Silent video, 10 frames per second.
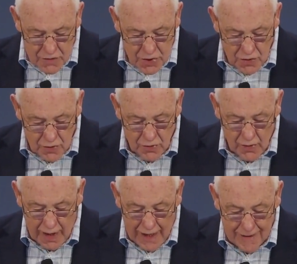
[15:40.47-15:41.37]

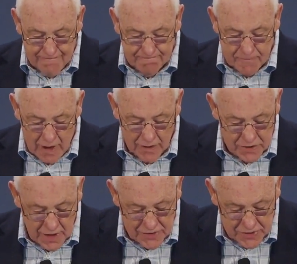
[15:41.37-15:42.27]
to
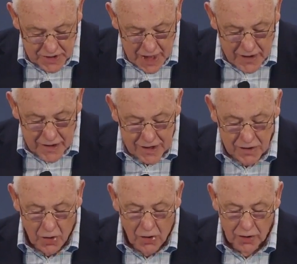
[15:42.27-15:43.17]
the
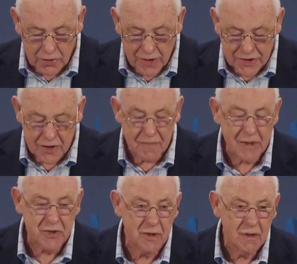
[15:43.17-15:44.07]
Dunedin Hall Christian
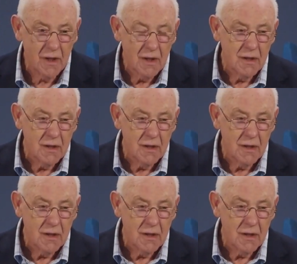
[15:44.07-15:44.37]
Mission.